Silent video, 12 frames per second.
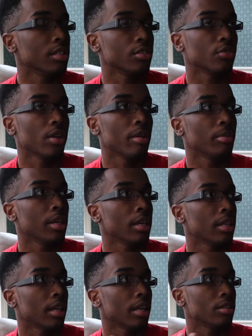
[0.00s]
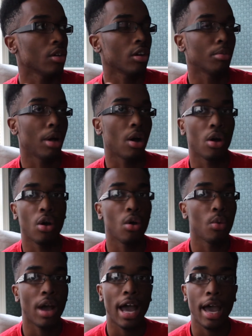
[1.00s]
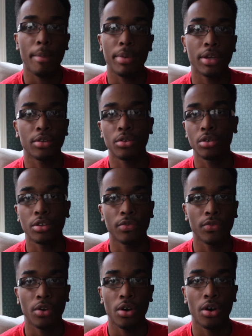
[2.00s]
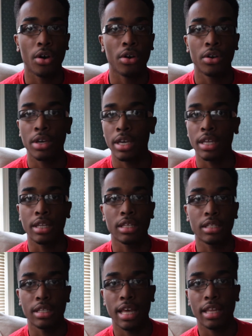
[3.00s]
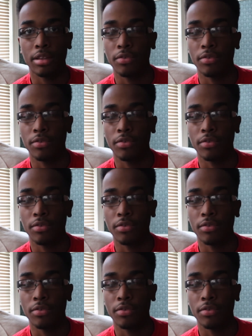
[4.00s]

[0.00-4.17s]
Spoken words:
script, they talk about, what happened during the fall, and this and that.